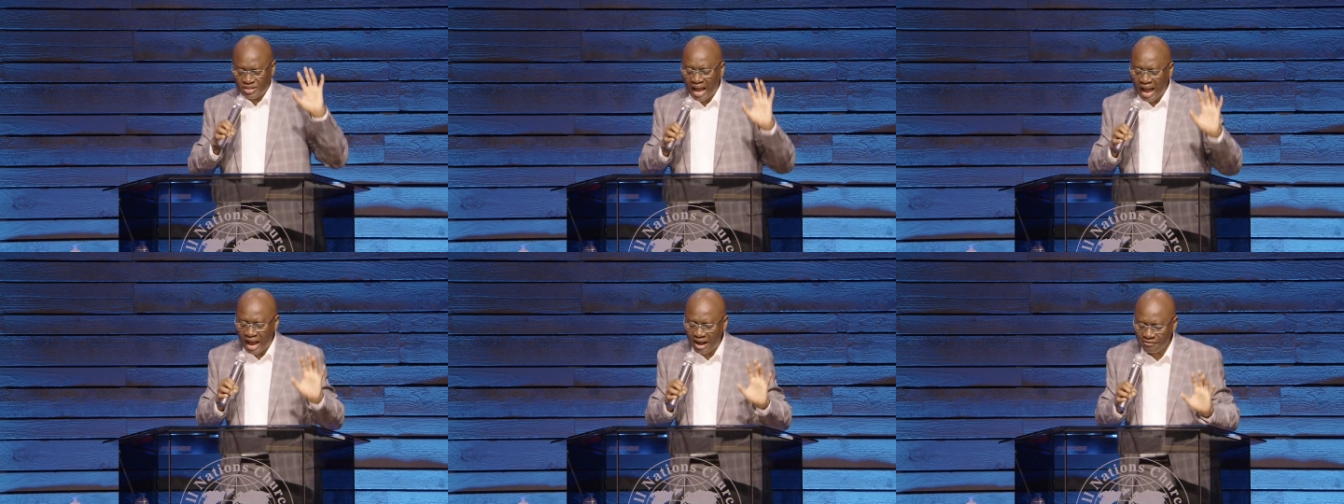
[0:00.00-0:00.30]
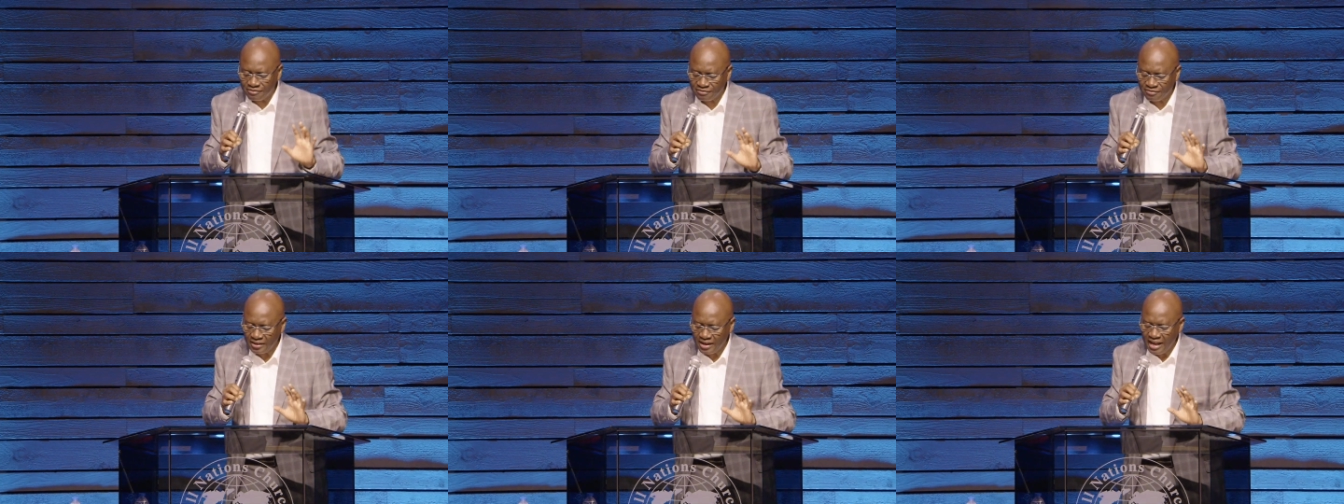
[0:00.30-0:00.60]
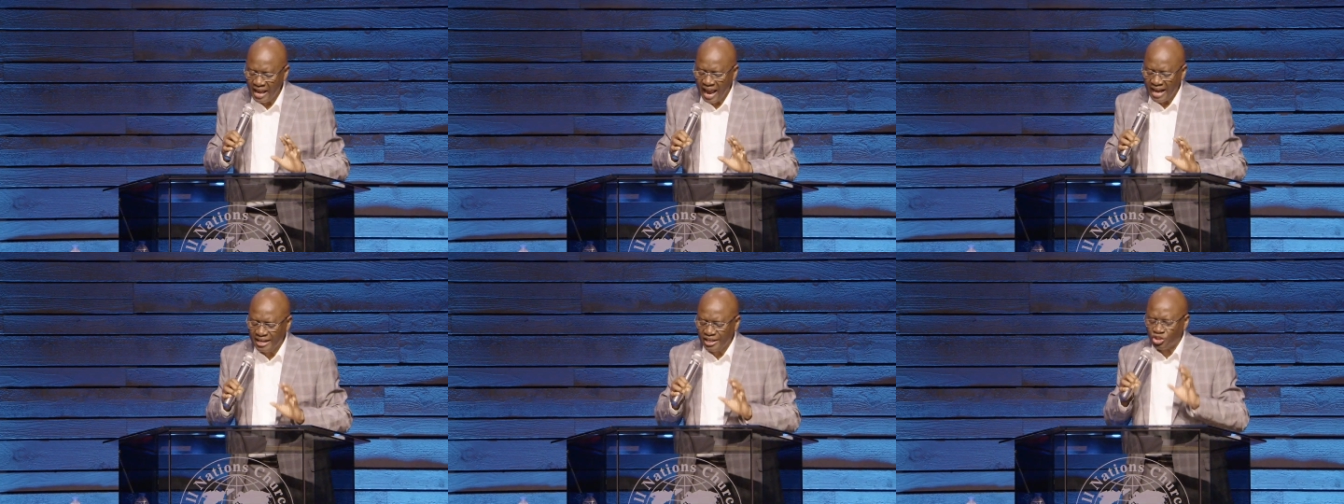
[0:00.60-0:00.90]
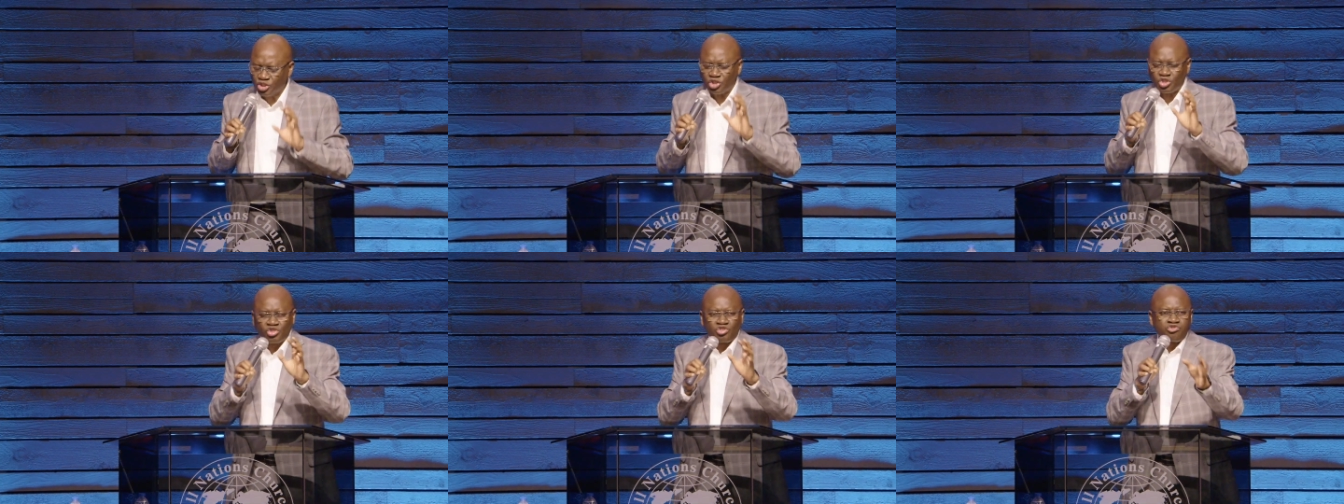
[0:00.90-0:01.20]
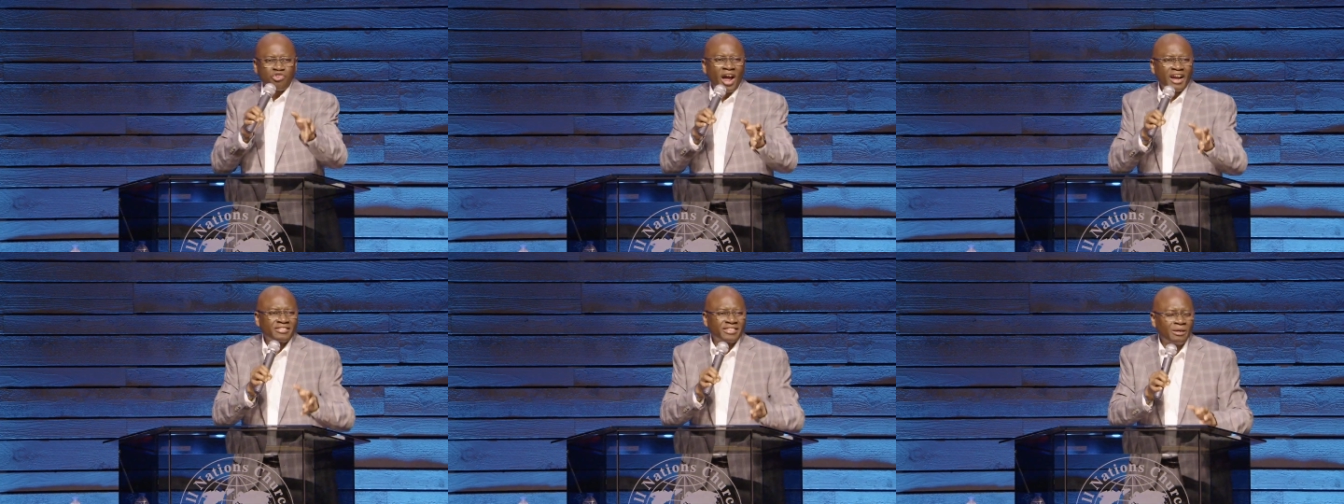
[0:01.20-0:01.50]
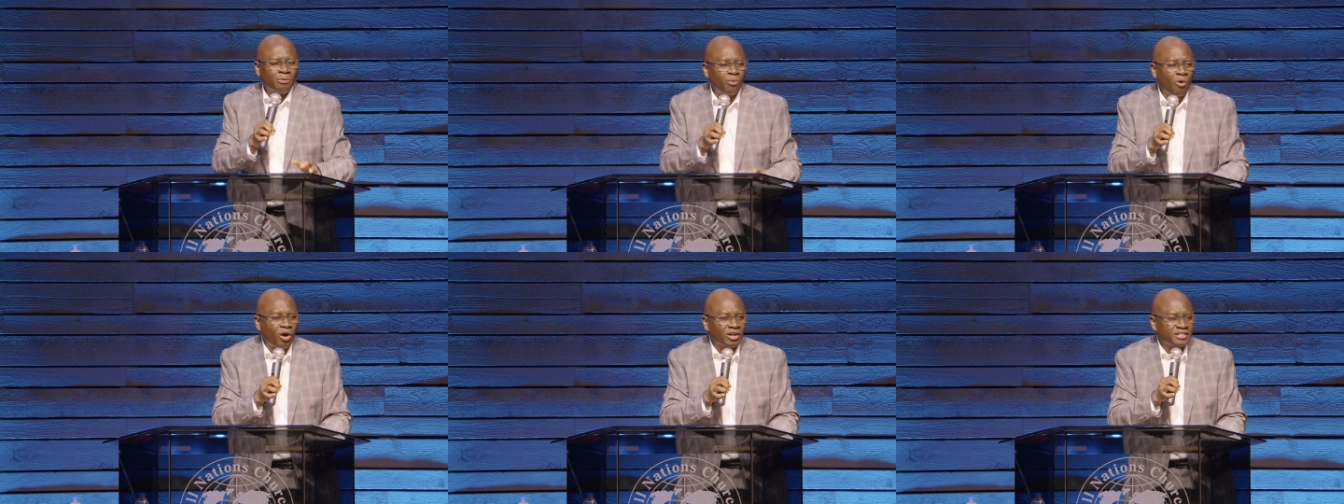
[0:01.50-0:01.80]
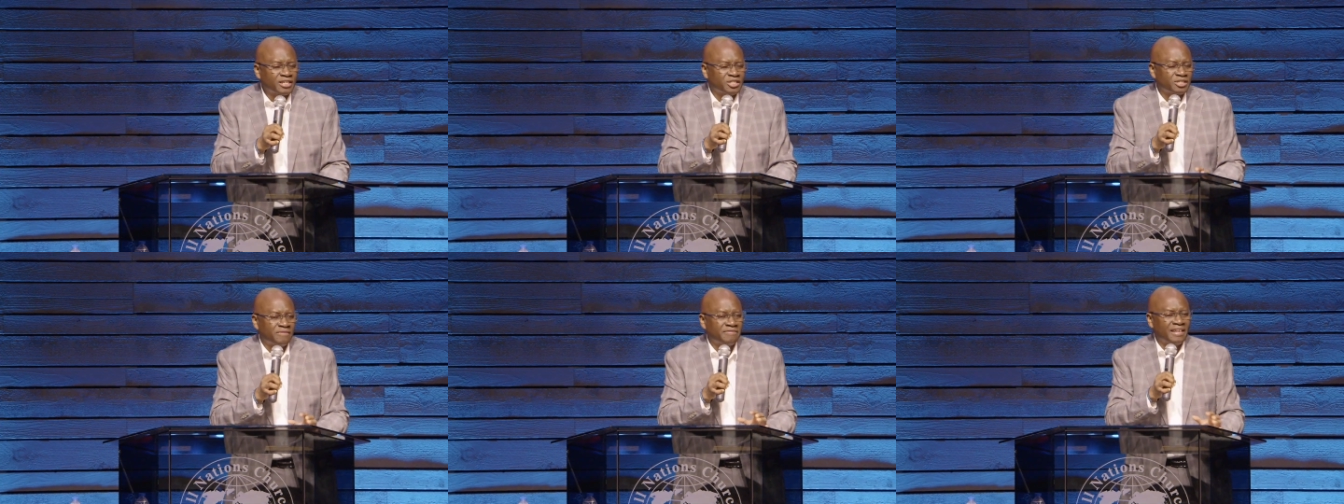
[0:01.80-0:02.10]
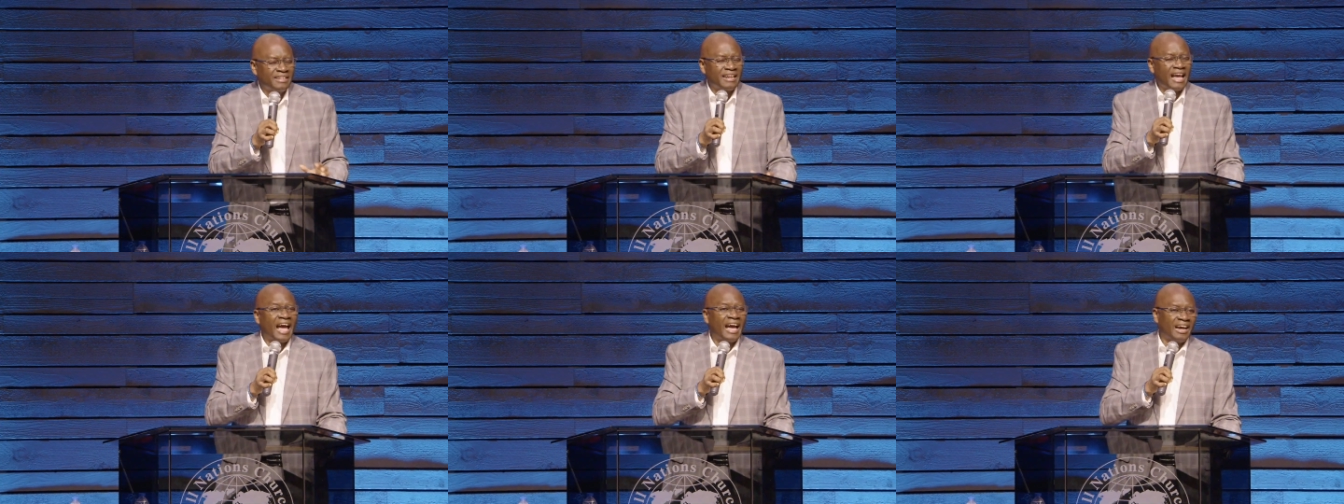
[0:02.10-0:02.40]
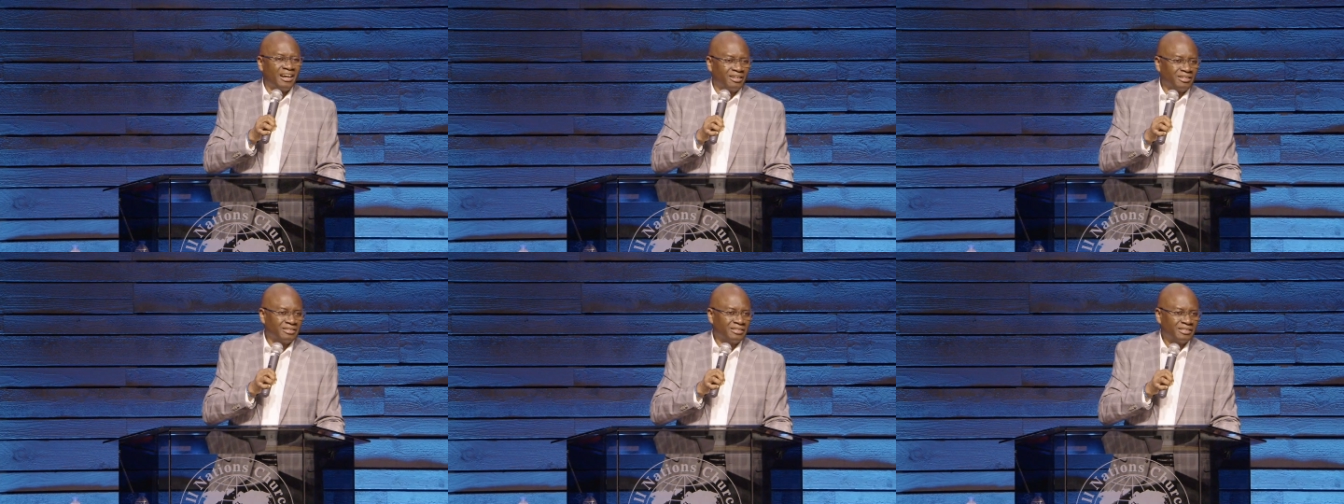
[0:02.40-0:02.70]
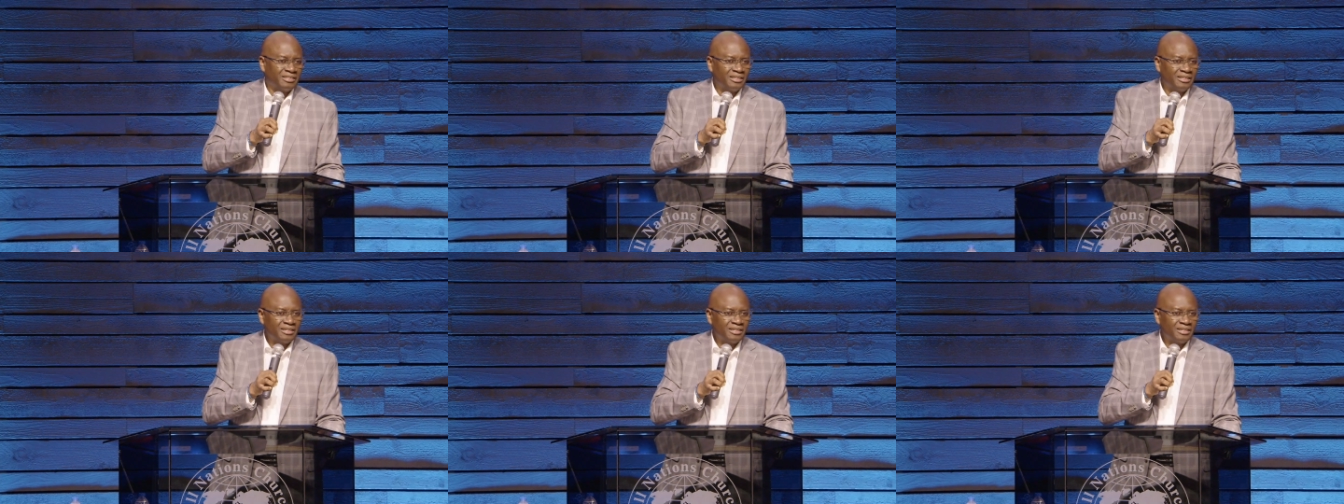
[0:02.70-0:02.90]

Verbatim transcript: staff and he struck the waters of the Nile,